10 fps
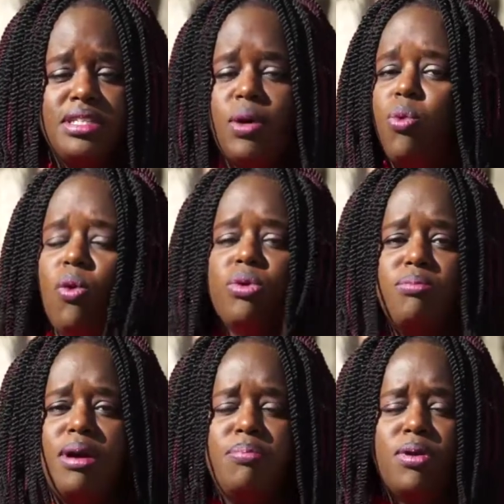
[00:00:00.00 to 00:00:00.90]
They won't
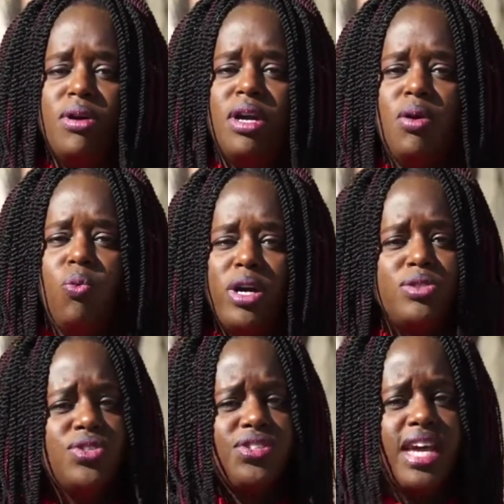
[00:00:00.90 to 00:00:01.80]
remember
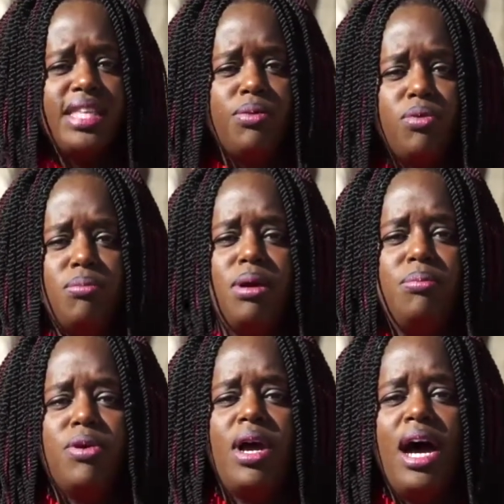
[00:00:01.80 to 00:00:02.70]
what you say, they will
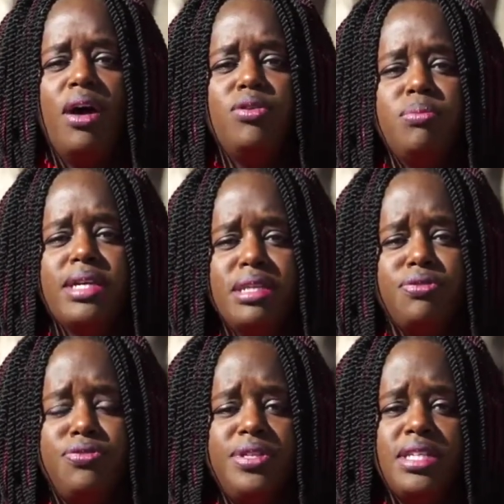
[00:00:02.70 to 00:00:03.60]
remember how you make them
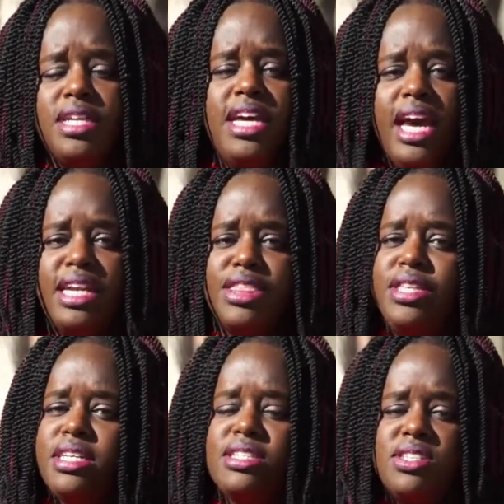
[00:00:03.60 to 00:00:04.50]
feel. And I
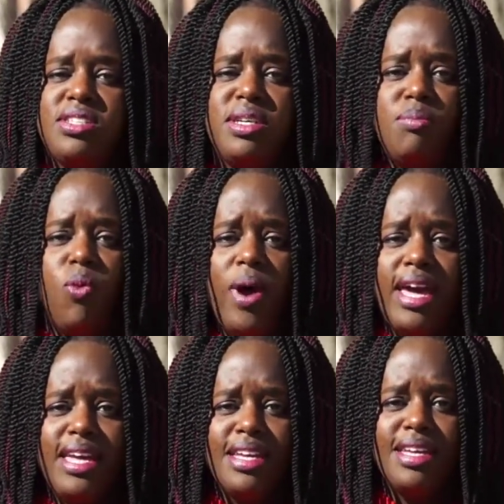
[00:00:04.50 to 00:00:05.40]
think it's the same
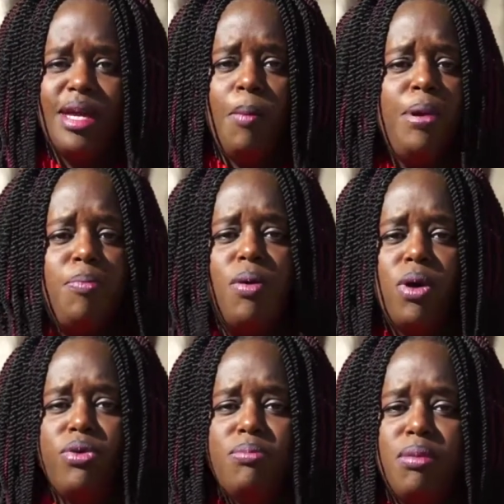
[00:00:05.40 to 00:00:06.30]
way. People
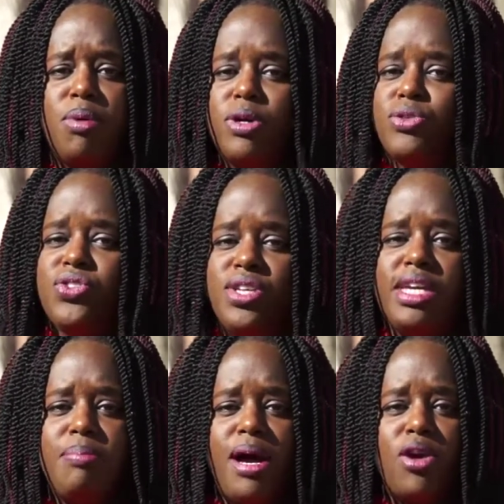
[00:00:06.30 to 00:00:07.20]
won't remember what you
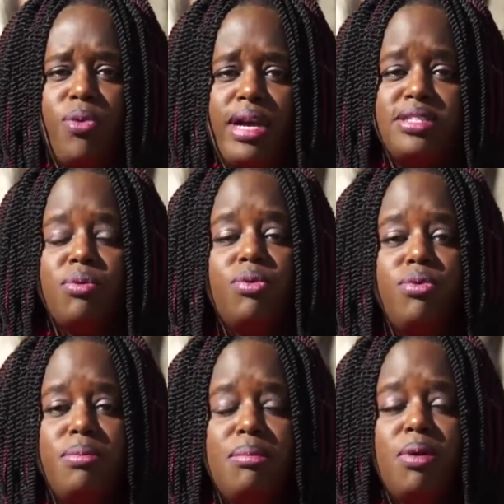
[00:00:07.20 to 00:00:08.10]
say about Christ. They will
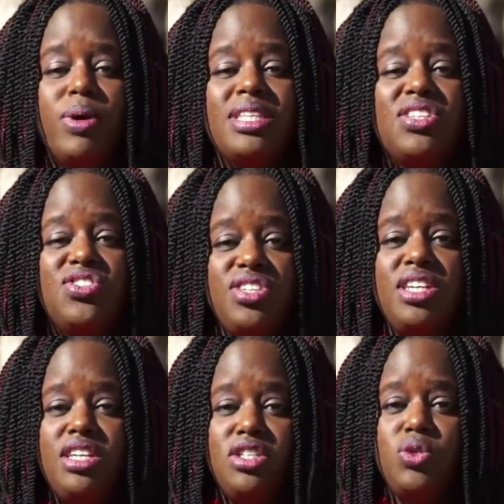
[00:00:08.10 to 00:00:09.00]
remember what they
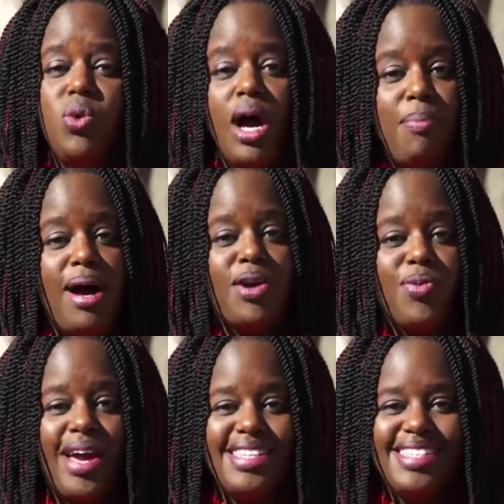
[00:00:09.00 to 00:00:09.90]
see in you about
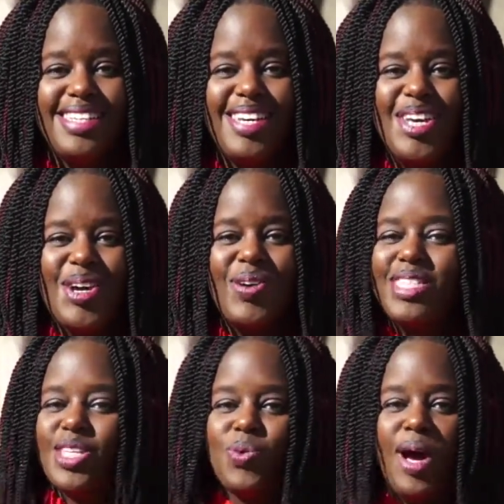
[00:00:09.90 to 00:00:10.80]
Christ. Because
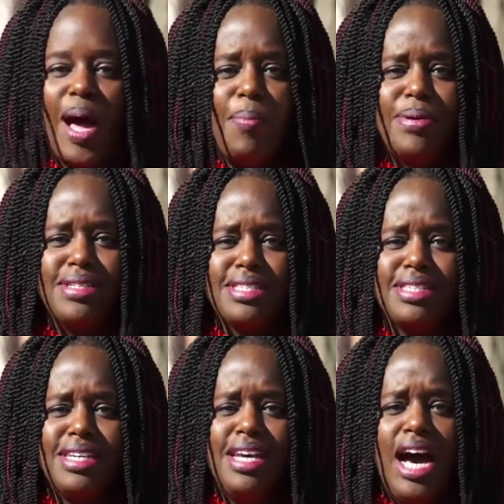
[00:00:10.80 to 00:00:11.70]
that's what
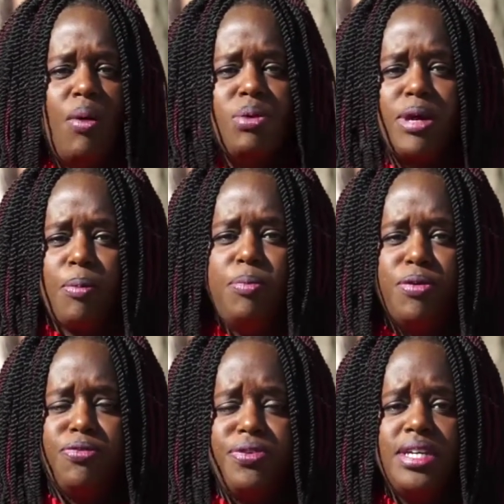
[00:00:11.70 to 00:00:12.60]
happens, how we make
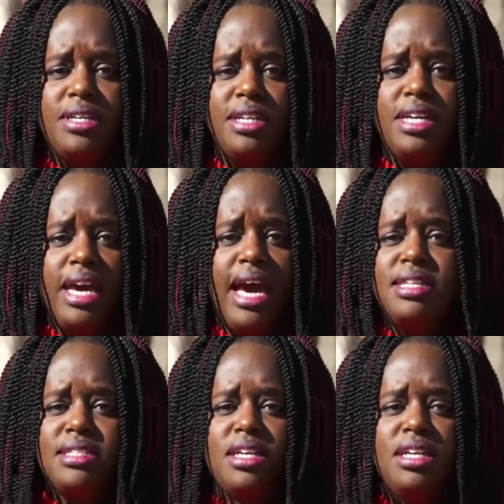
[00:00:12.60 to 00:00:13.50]
people feel.
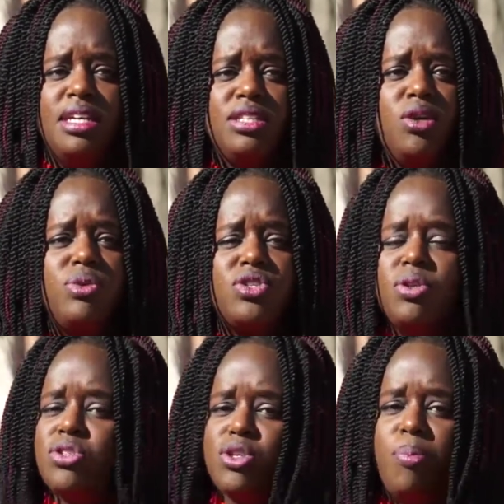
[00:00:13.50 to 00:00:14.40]
And there is
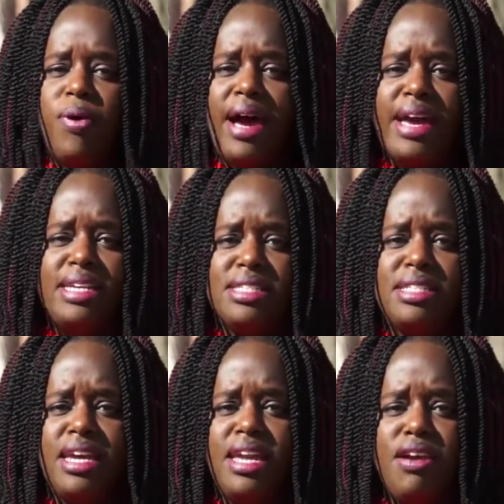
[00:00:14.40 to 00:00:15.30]
no surprise
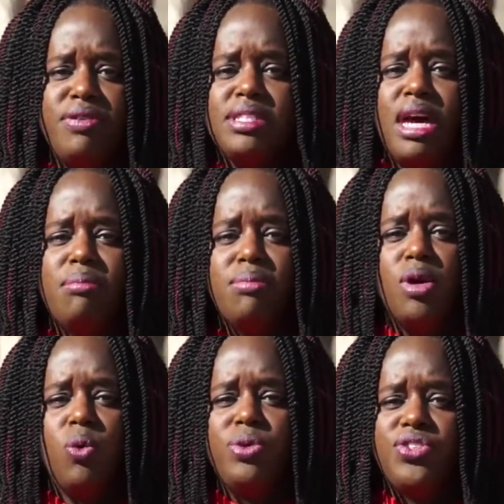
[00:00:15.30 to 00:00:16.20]
that every time
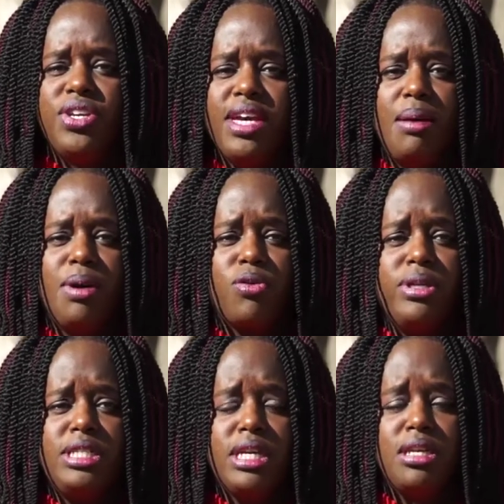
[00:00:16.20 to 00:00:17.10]
we say, I'm a
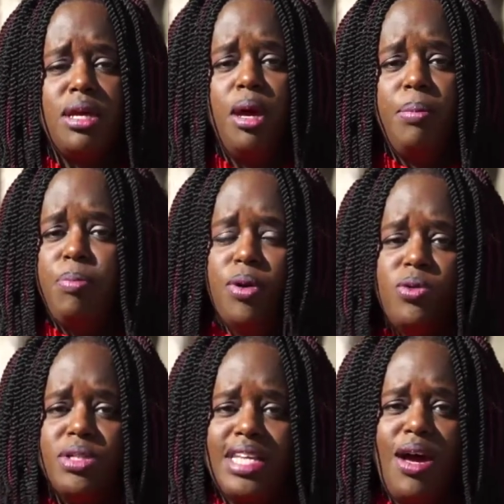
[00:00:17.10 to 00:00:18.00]
Christian, people
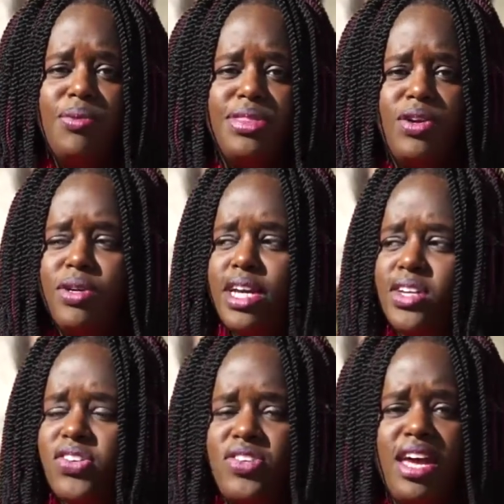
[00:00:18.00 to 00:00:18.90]
look down. They don't get
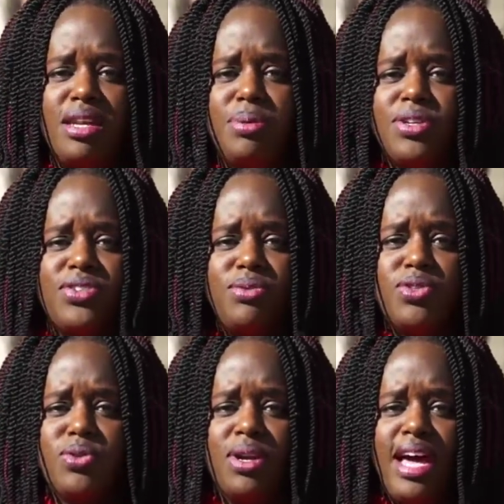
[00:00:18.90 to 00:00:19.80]
excited because there
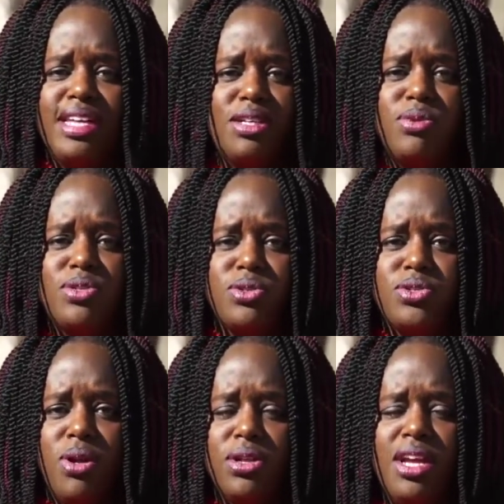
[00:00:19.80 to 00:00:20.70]
is no light, there is no
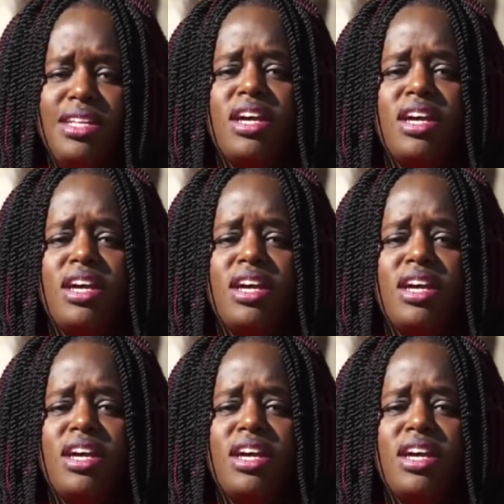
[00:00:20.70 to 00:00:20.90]
salt.